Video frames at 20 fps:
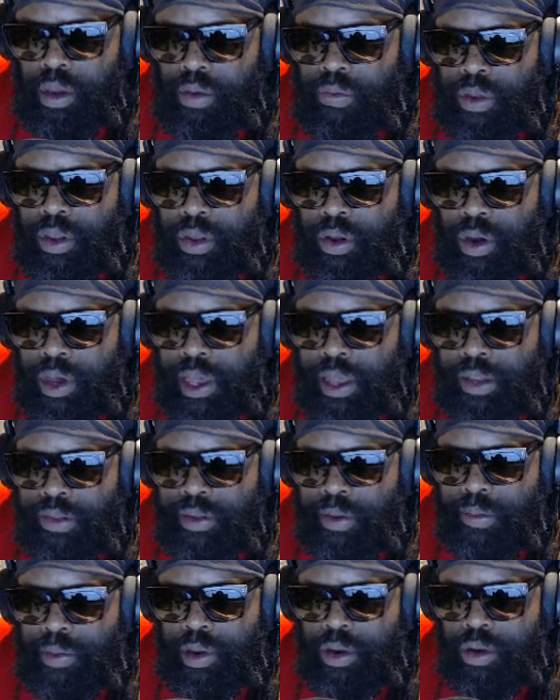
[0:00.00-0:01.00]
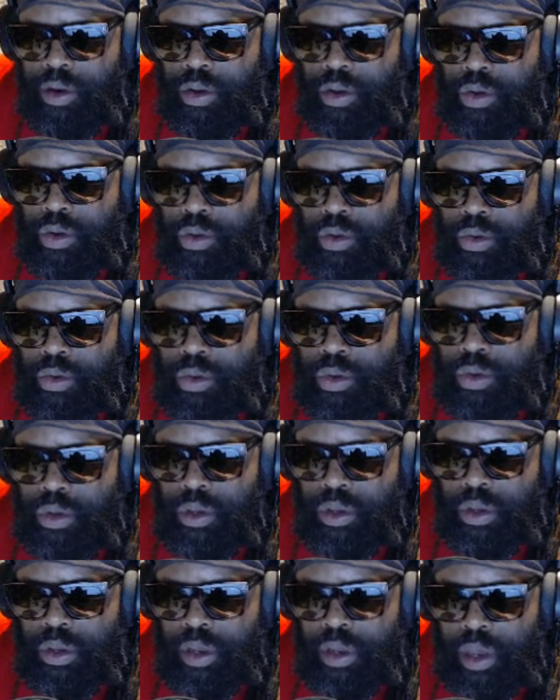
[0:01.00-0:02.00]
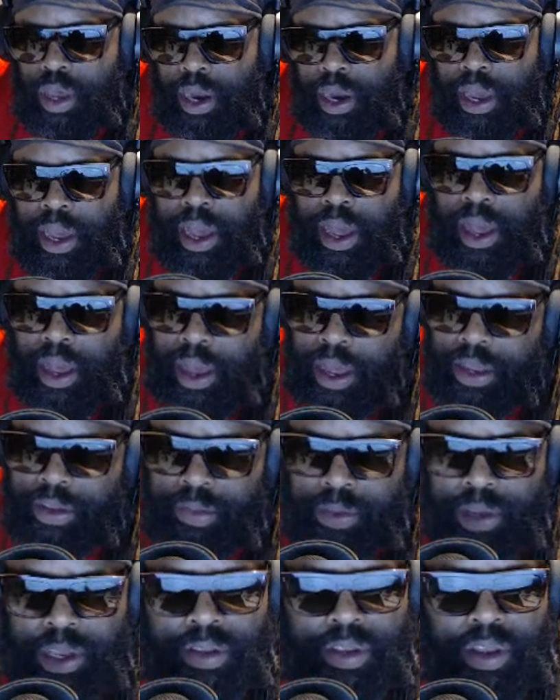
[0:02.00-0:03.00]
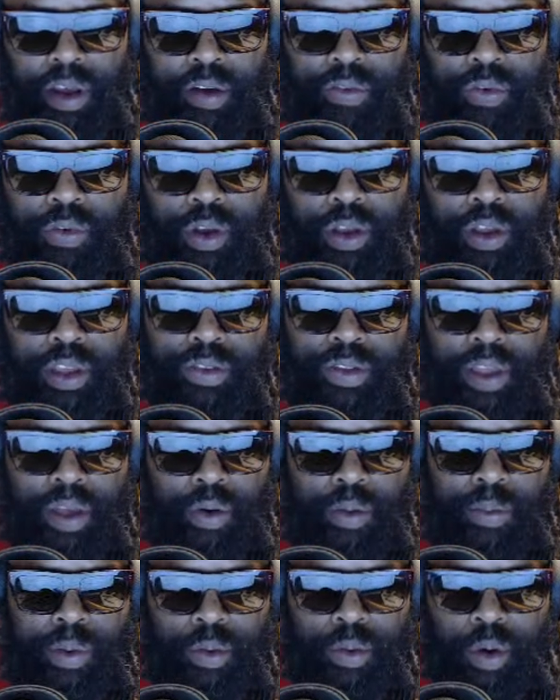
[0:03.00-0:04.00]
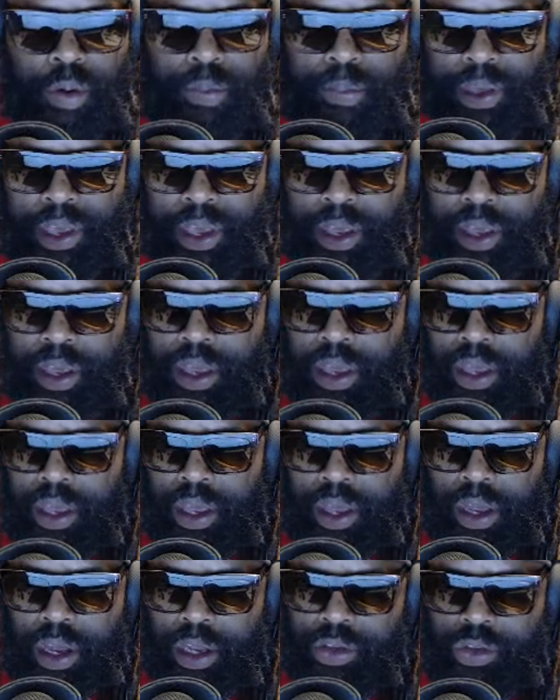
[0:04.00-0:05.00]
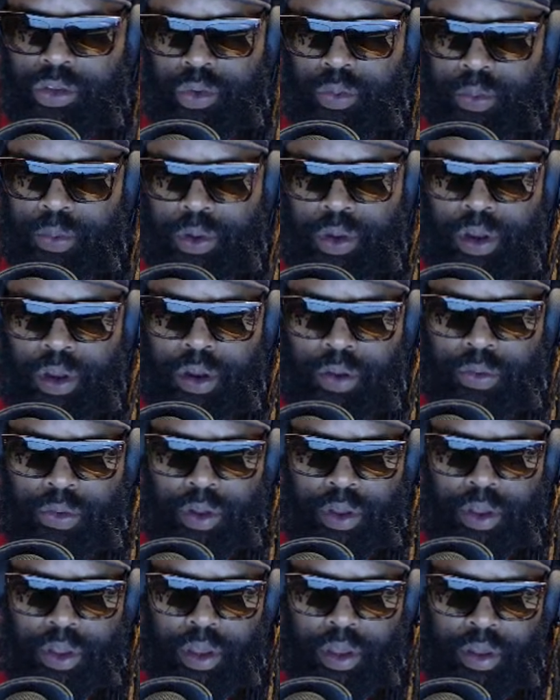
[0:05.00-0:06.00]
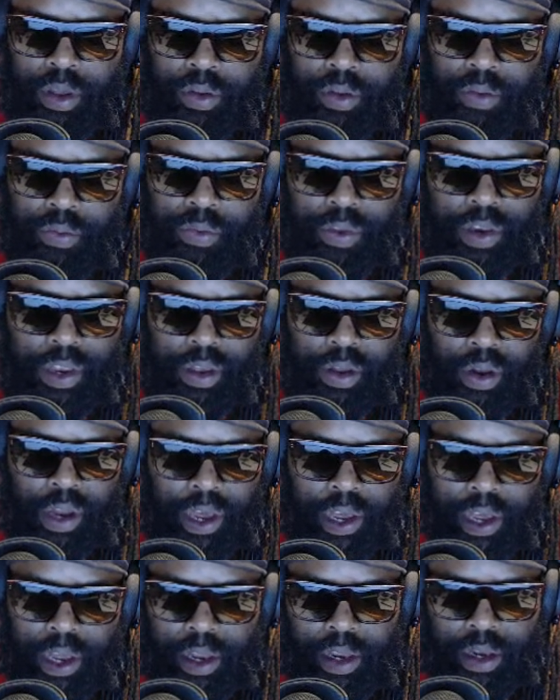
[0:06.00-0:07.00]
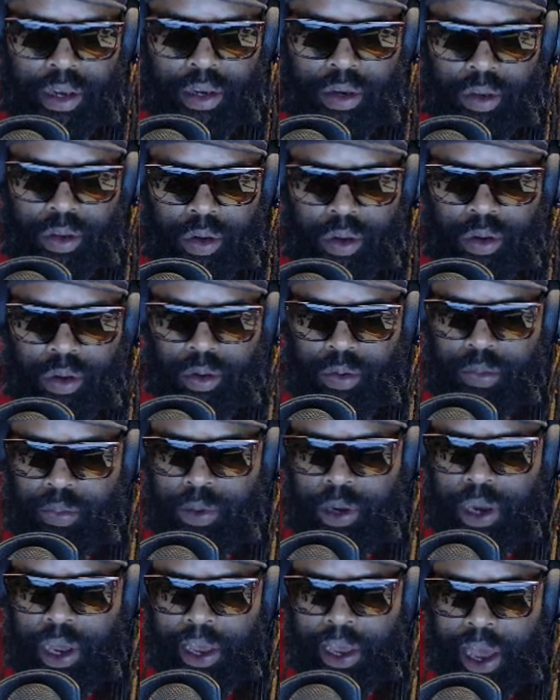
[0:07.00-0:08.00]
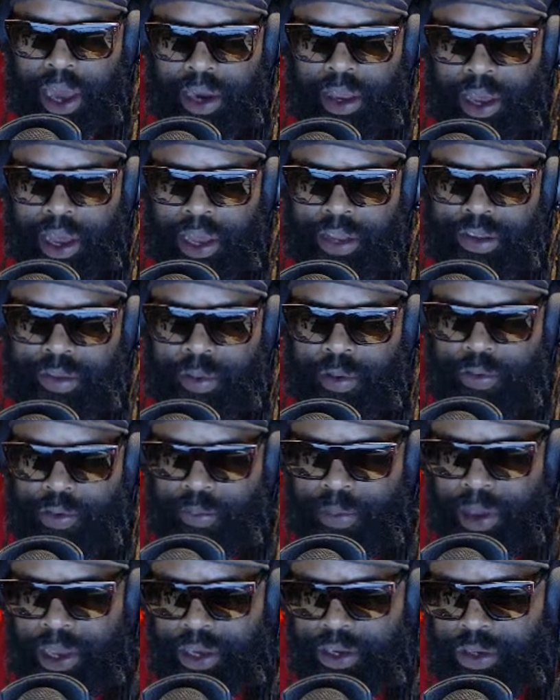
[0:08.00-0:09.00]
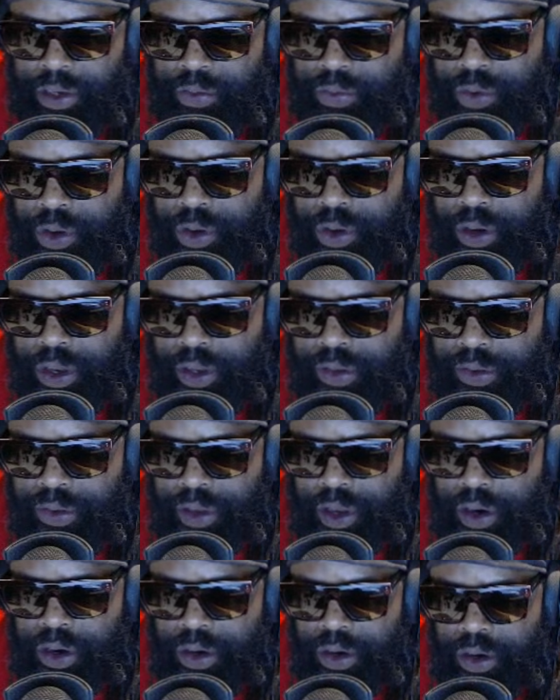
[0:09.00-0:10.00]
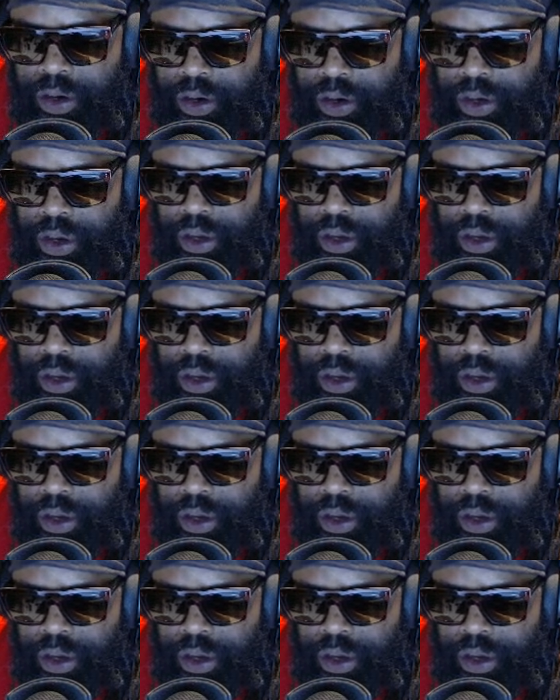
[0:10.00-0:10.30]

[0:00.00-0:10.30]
If we look at some of the news, and I got some detail for you. Stay with me. It won't be a super long video, like but I got some information for you to consider,